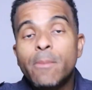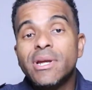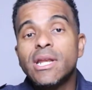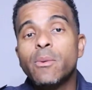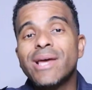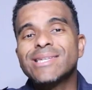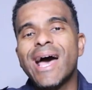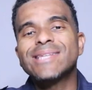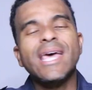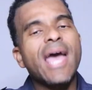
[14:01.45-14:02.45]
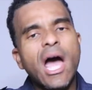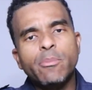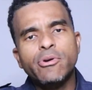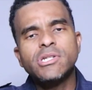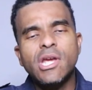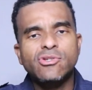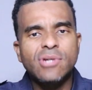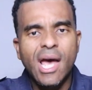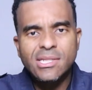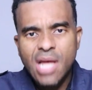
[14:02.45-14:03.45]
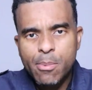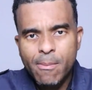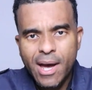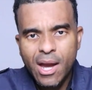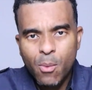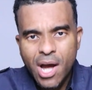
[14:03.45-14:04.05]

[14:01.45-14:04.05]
But anyways, guys, hey, I appreciate you guys stopping by and